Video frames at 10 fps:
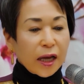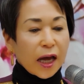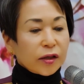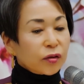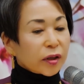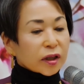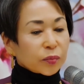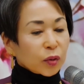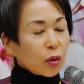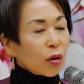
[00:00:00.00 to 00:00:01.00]
and to
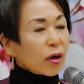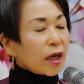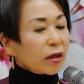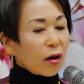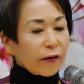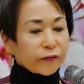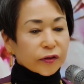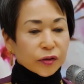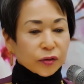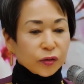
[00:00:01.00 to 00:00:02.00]
explore and offer
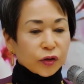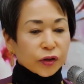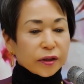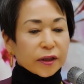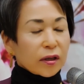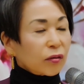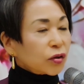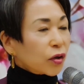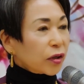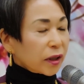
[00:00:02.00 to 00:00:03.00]
solutions and
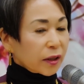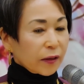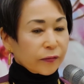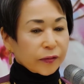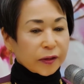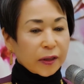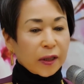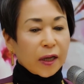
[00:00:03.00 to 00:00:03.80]
alternatives